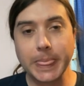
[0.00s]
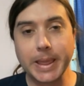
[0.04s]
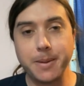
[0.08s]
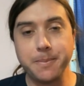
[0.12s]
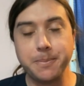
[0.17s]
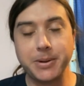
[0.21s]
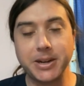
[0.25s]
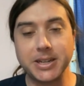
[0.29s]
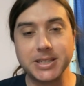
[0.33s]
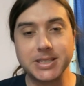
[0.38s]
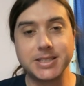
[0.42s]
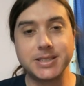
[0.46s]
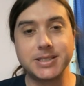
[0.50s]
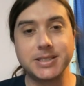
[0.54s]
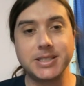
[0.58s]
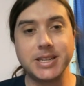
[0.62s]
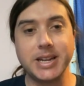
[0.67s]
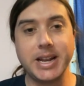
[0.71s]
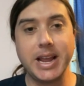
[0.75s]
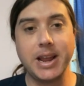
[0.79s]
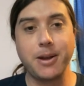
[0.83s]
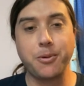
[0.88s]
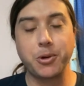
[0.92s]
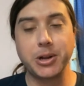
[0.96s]
But
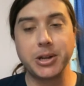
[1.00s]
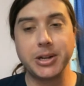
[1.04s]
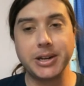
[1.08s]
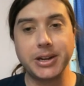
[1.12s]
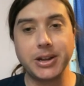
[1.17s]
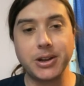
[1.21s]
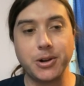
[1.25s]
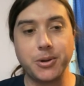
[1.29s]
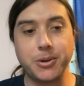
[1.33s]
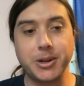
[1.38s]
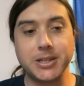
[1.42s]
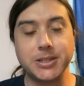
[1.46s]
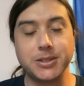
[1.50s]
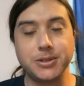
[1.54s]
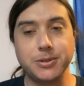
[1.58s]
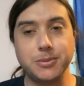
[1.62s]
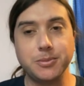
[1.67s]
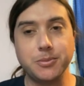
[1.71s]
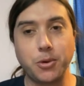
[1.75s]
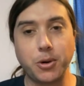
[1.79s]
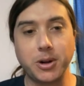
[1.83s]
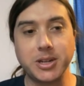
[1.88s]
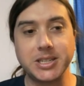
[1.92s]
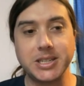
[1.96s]
today we're going to go into
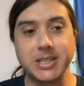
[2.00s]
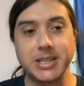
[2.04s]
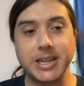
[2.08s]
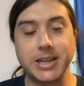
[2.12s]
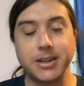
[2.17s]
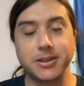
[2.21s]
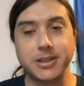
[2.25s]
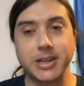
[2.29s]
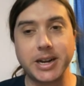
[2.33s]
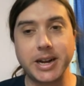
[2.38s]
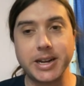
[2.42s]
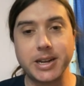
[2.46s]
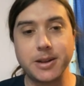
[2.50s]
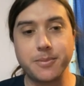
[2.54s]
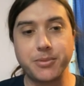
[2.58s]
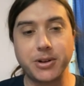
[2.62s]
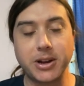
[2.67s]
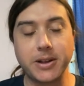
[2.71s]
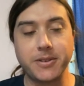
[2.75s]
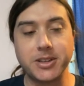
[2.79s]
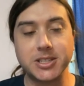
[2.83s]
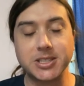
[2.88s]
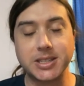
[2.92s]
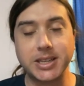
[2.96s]
more detail than I did
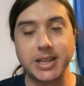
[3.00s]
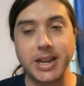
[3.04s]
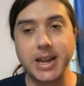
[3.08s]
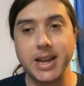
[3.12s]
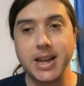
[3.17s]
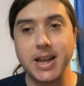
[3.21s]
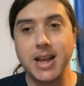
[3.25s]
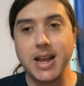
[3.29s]
previously.